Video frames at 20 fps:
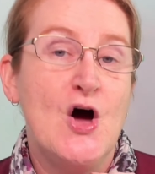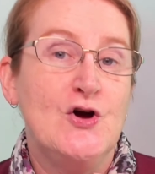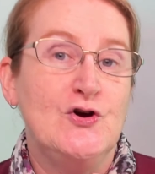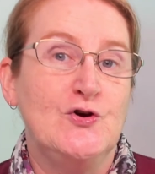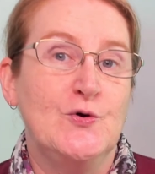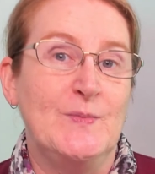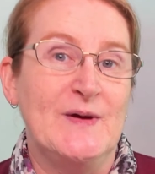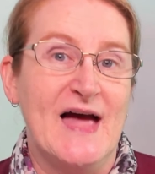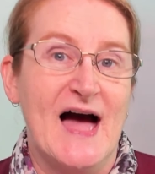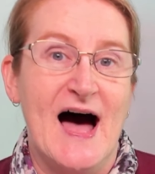
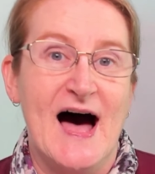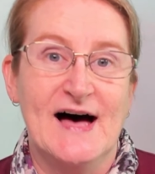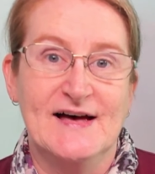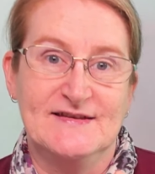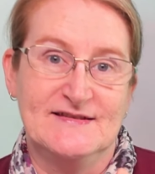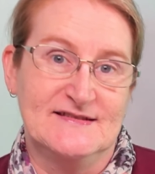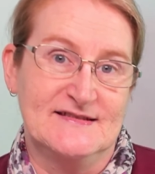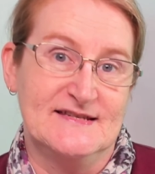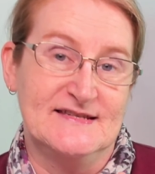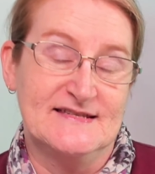you'll be
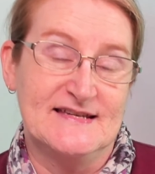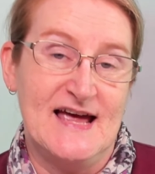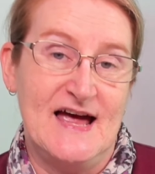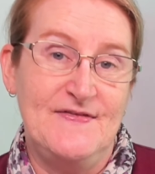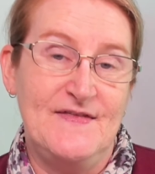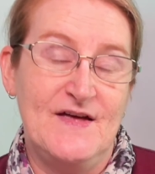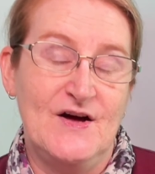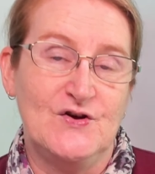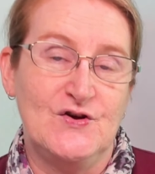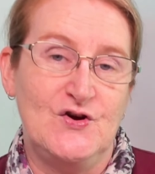asked to
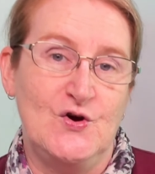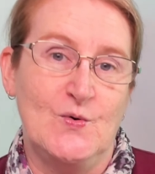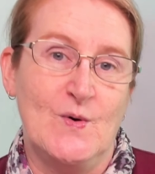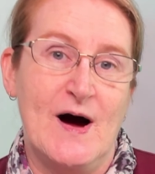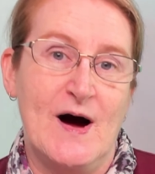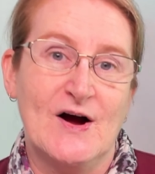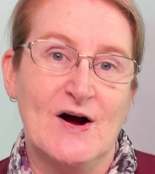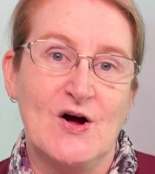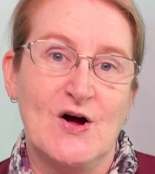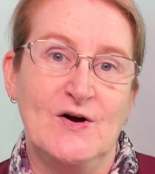scan that
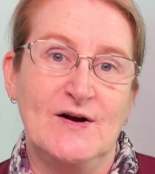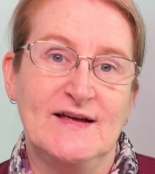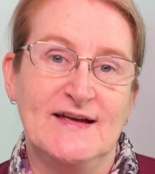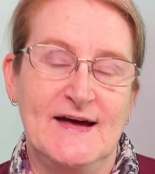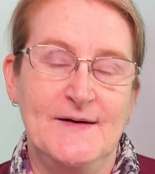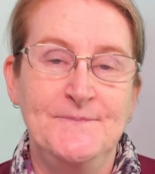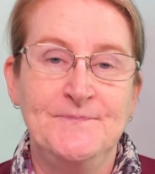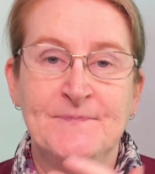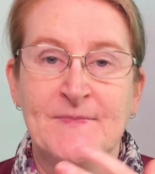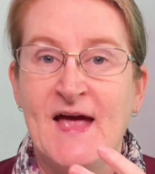QR code
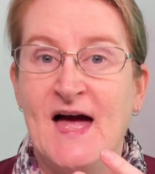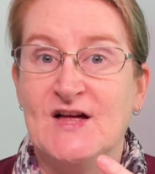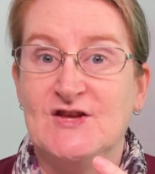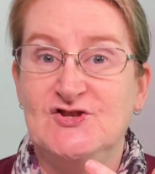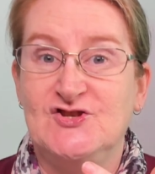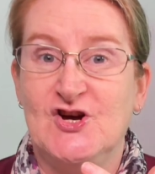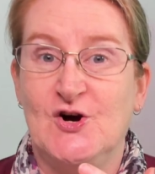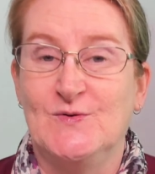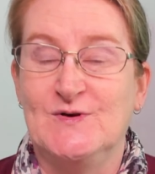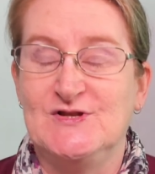again and
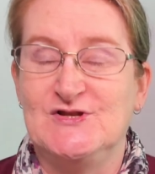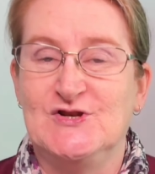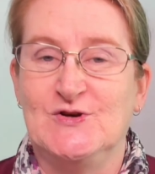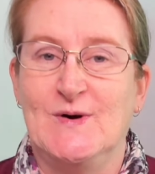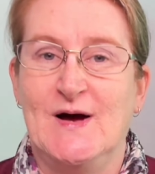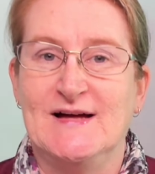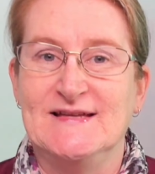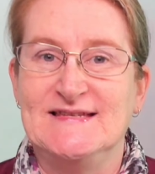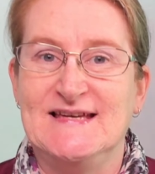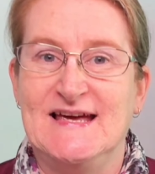show it to
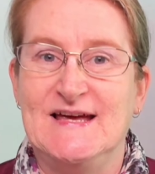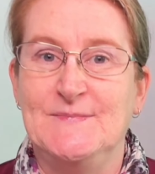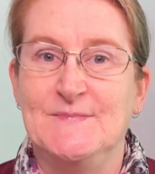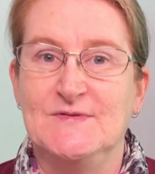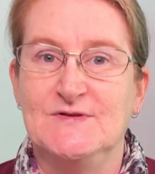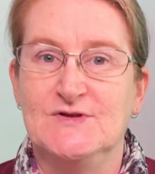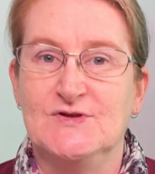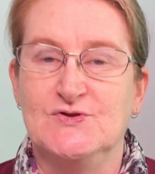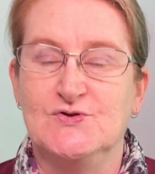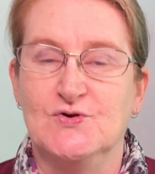our team
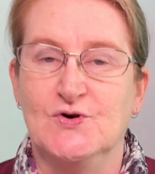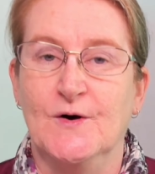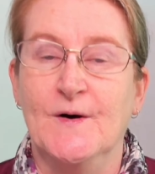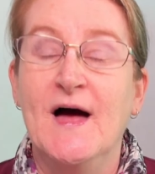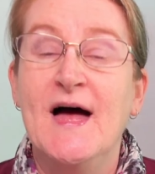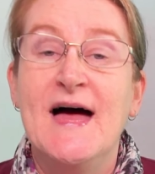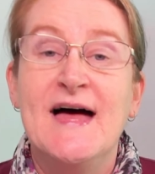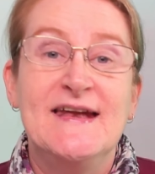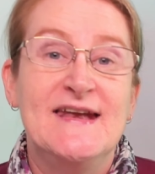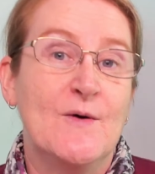at the door.
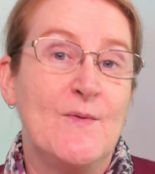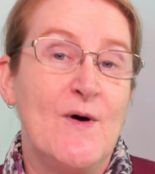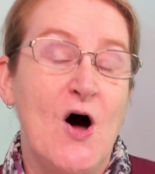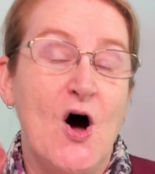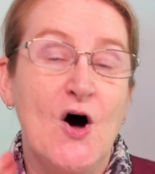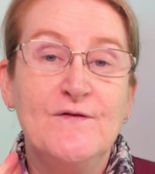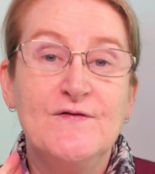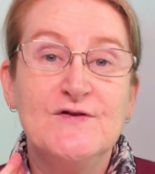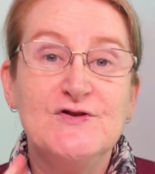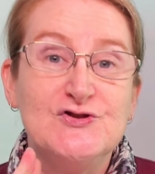Now, we're
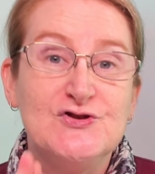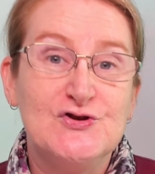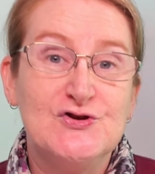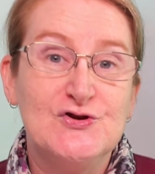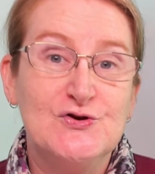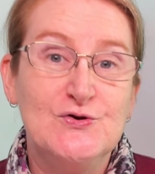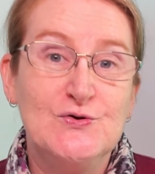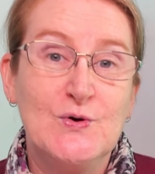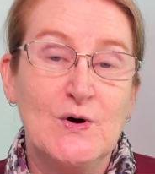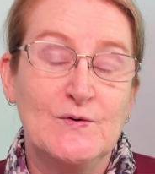over
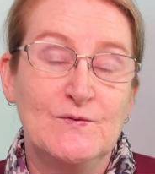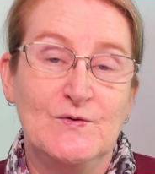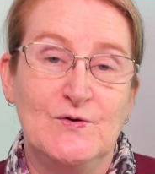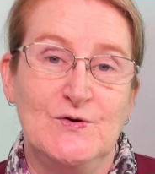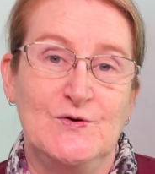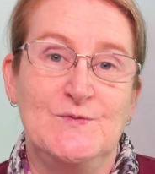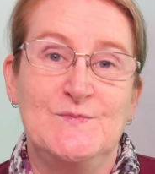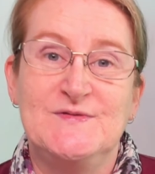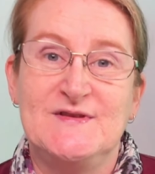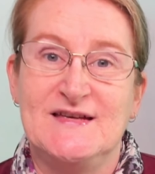2
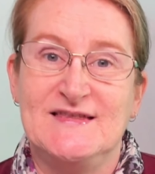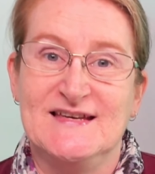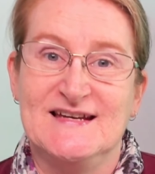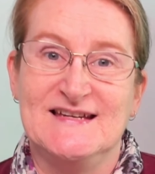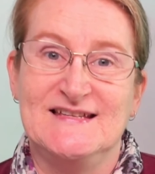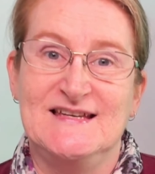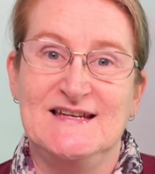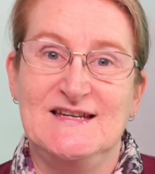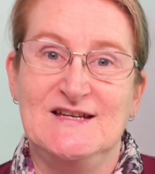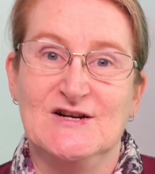rooms at the
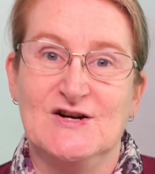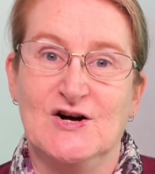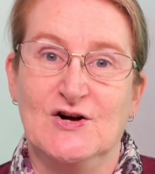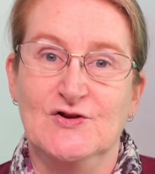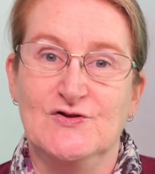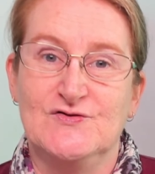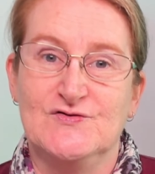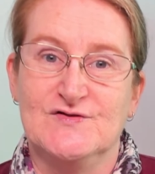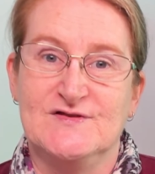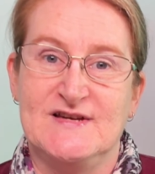Cardinia
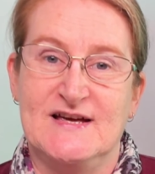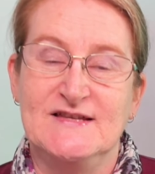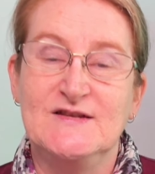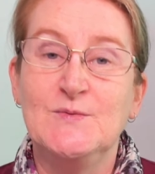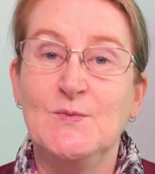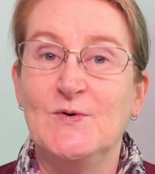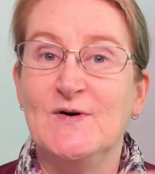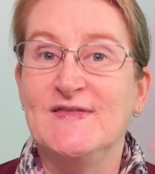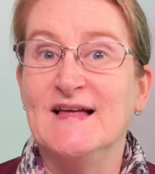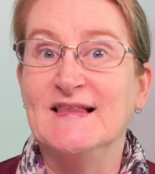Cultural Centre.
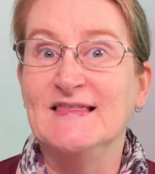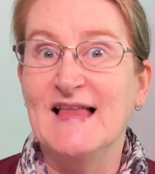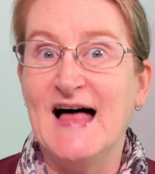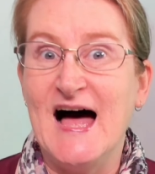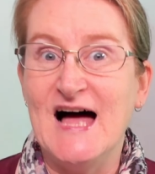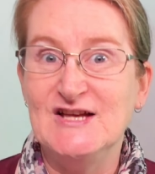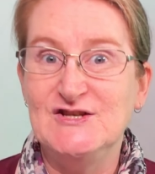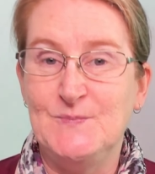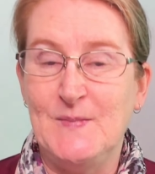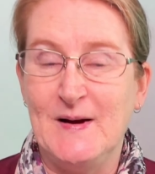We're in the
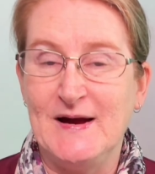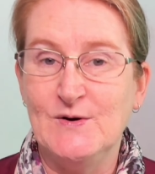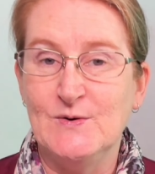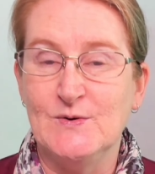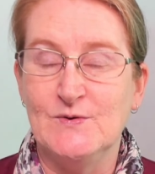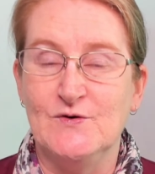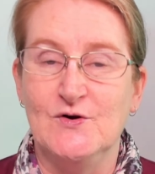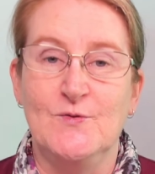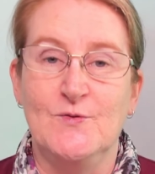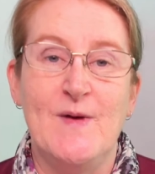large
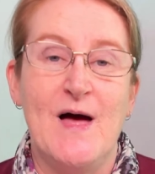banquet room,